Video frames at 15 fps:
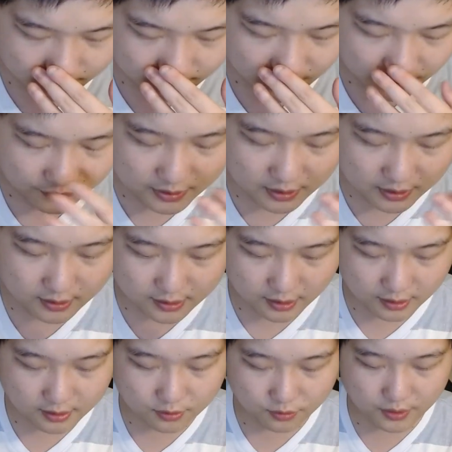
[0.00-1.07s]
For the
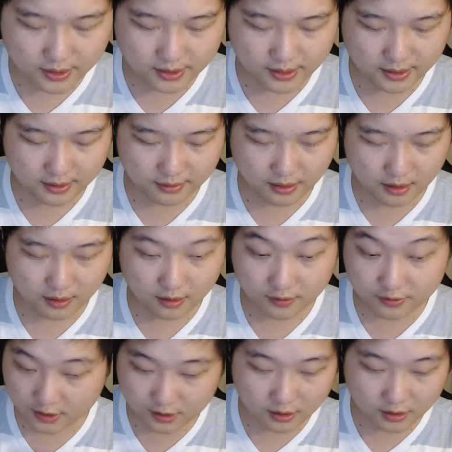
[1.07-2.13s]
third
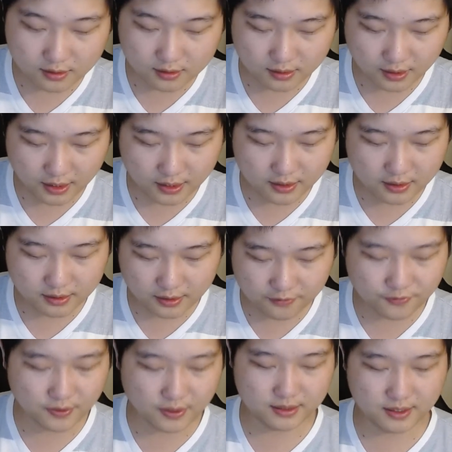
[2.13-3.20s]
key
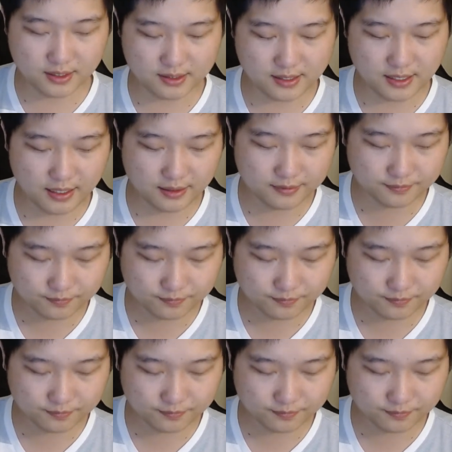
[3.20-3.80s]
difference is that